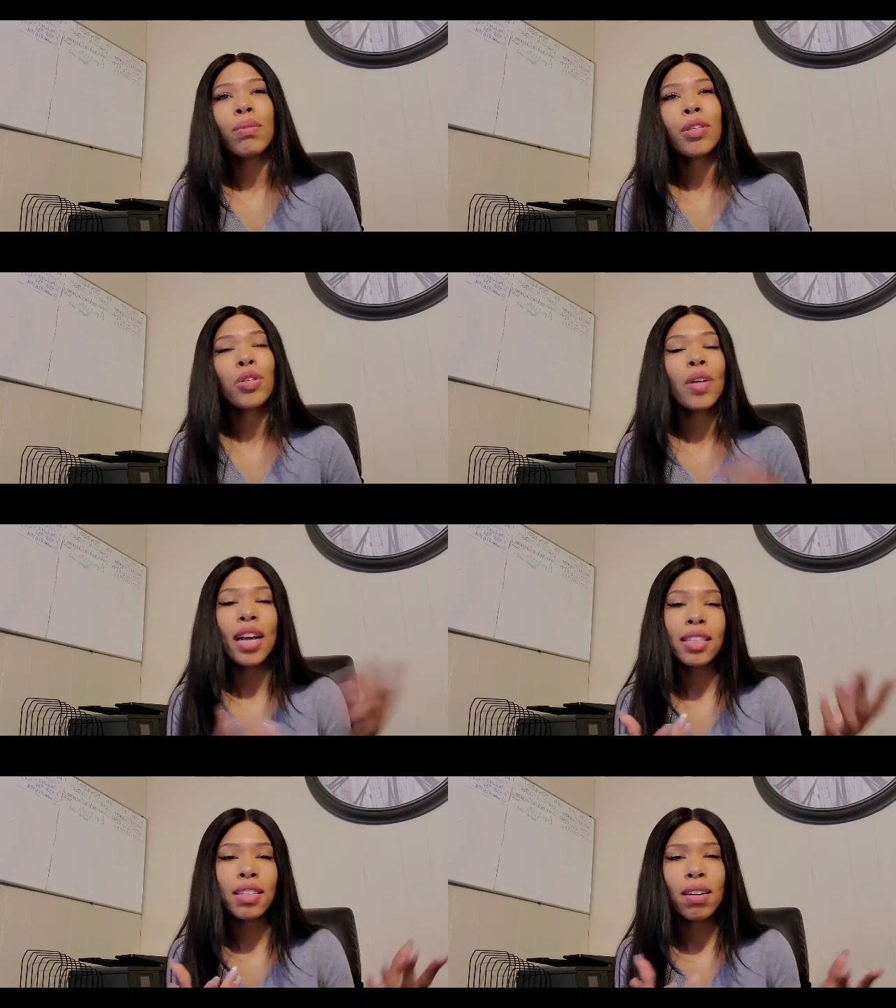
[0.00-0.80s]
which you
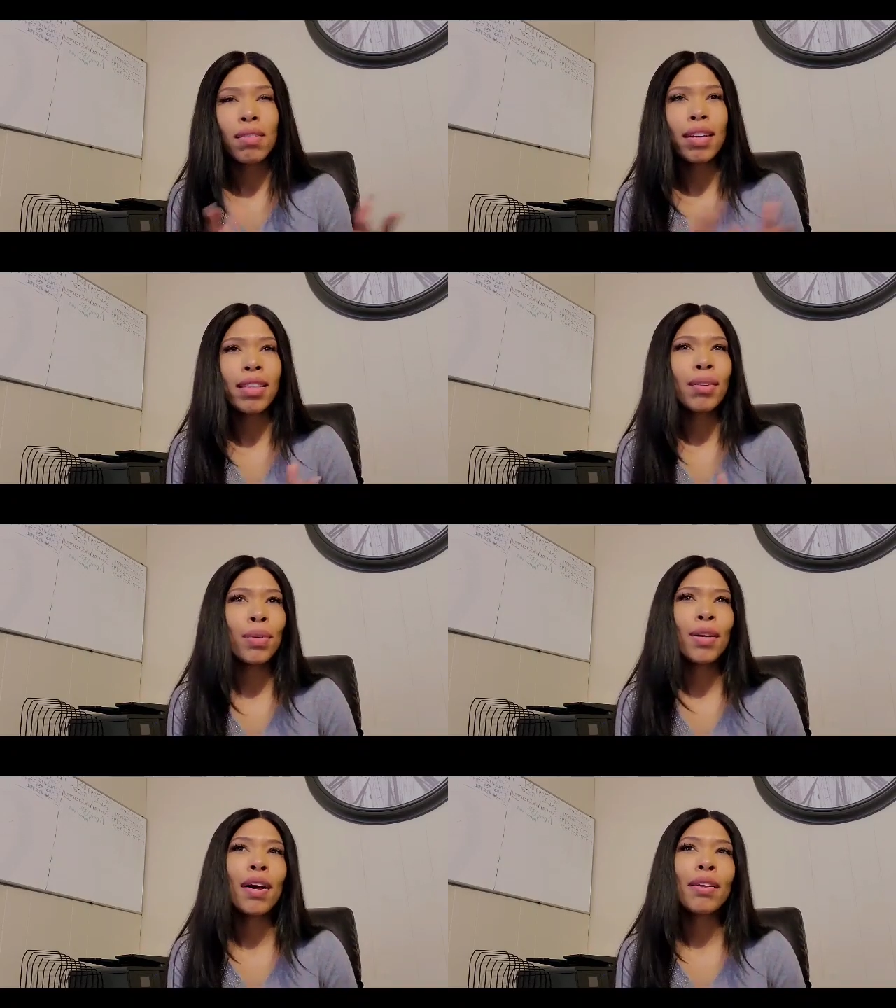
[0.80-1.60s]
guys know, I think
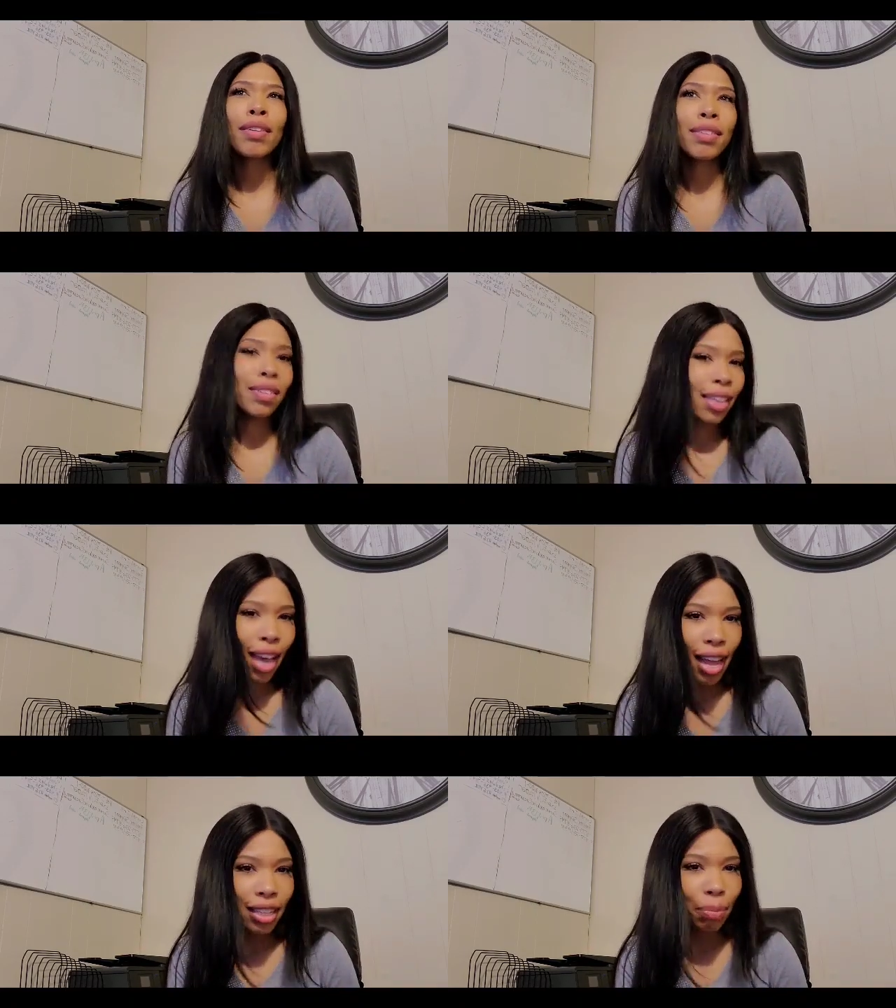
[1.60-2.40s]
we call it
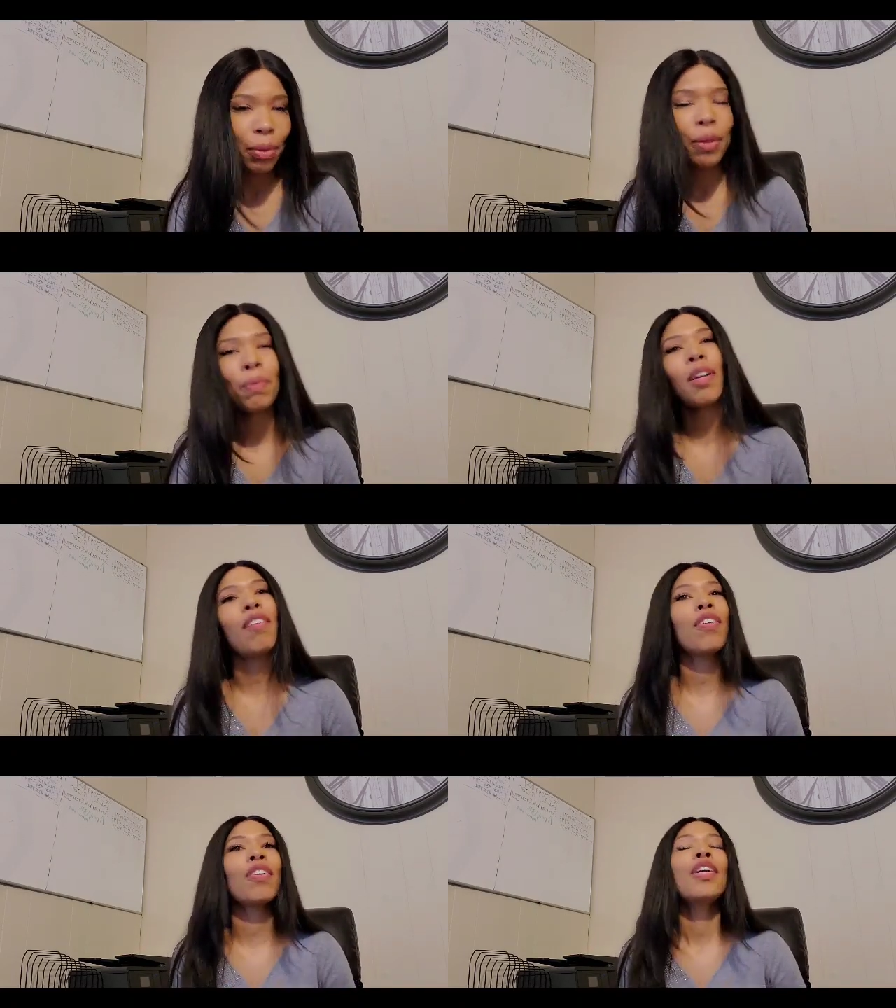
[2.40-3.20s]
Casper or
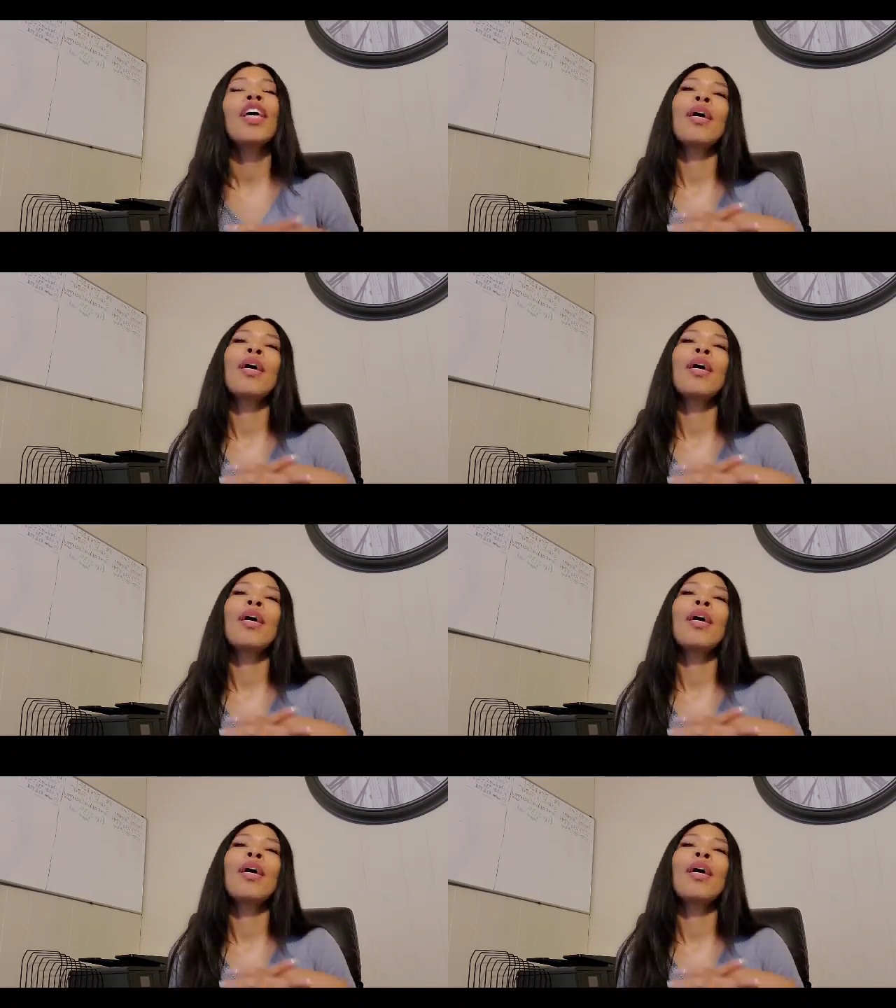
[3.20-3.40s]
whatever.